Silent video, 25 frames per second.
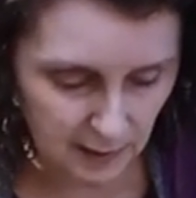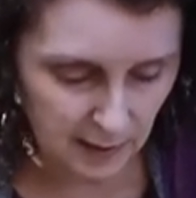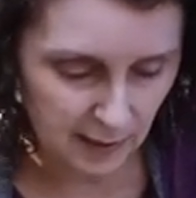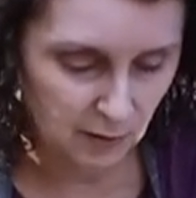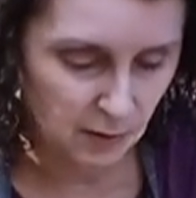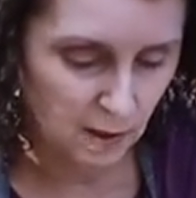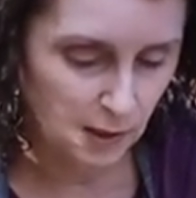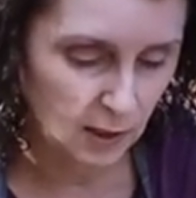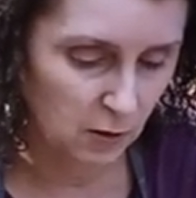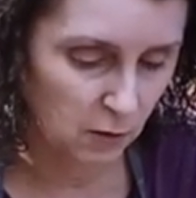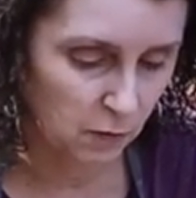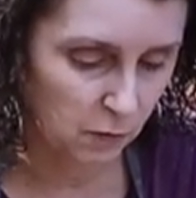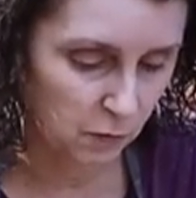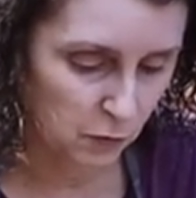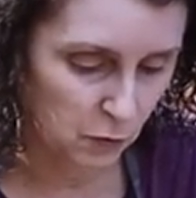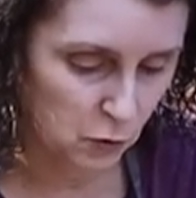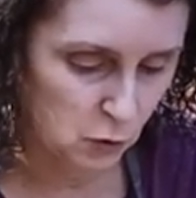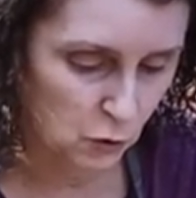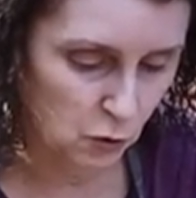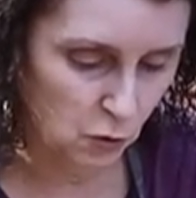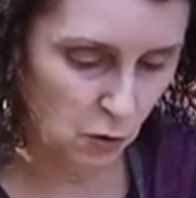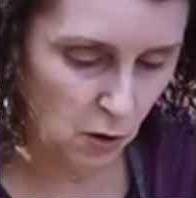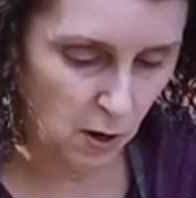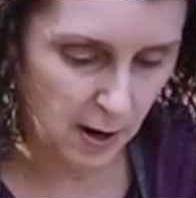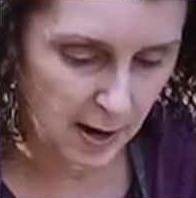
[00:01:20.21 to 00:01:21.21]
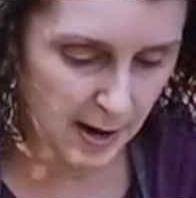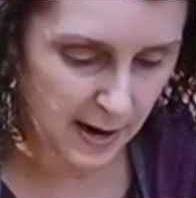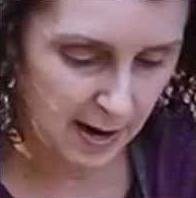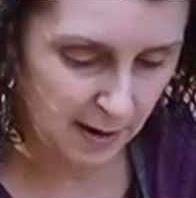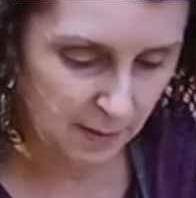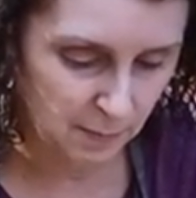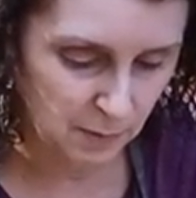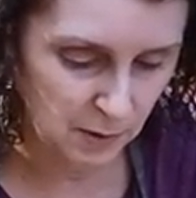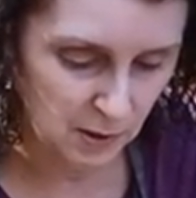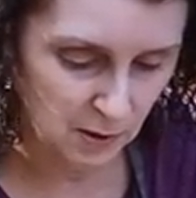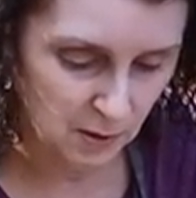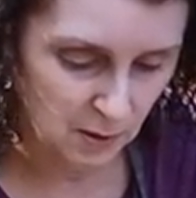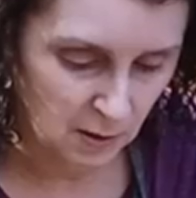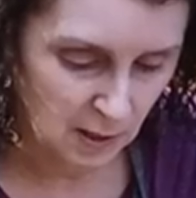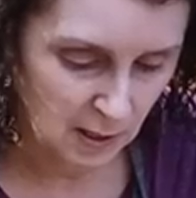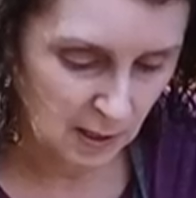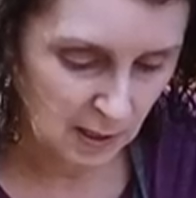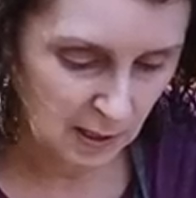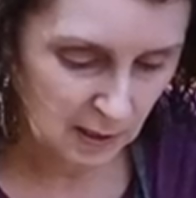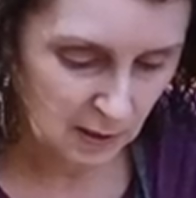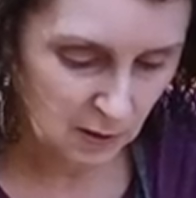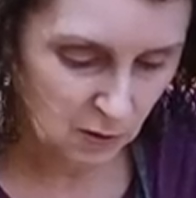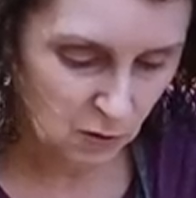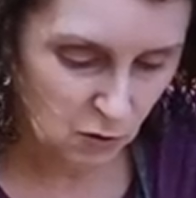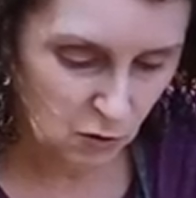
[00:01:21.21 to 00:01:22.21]
down here for scraps.
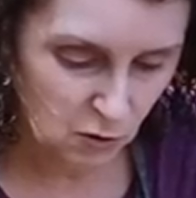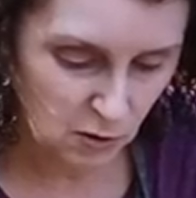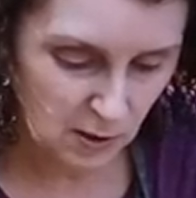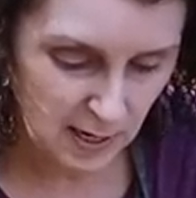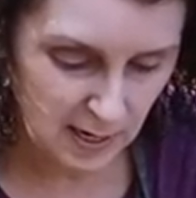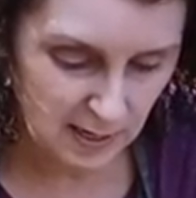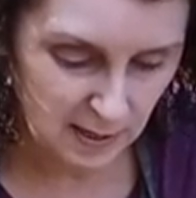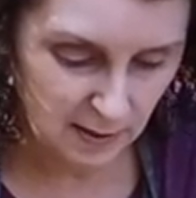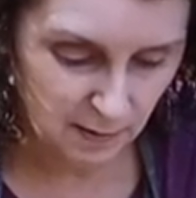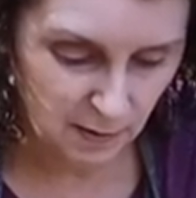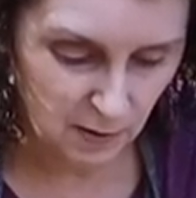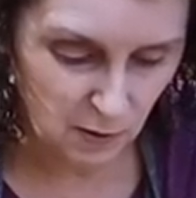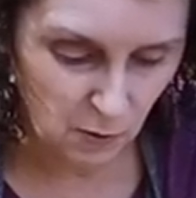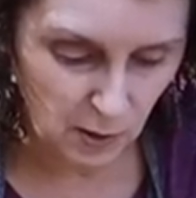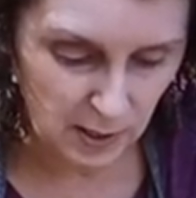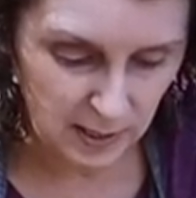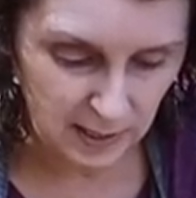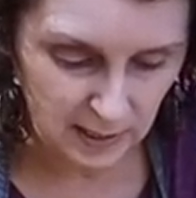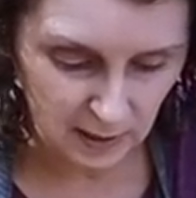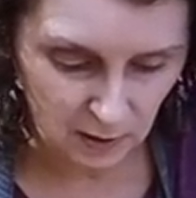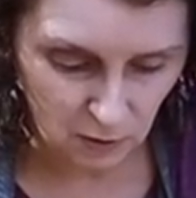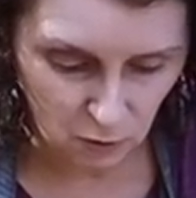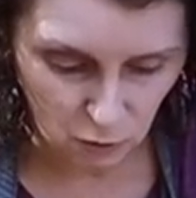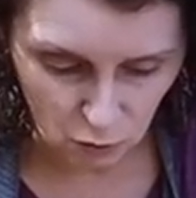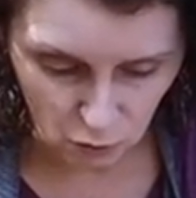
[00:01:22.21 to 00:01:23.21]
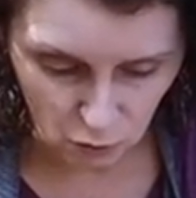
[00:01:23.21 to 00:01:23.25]
Just kind of go ahead and